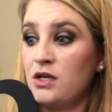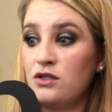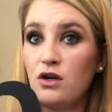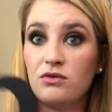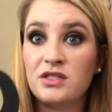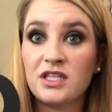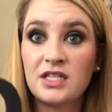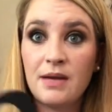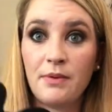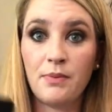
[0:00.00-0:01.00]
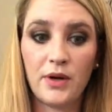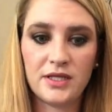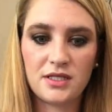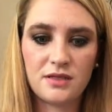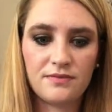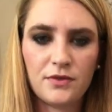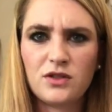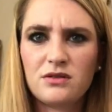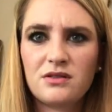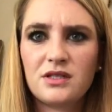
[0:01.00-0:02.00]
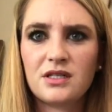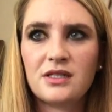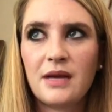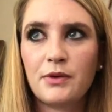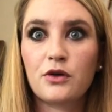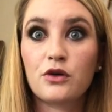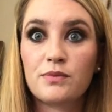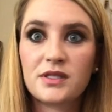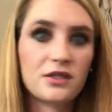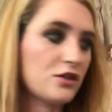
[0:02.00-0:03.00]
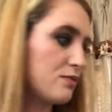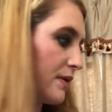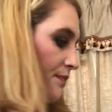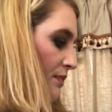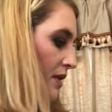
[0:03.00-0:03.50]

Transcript: So 6 table points, or 6 table groups, excuse me.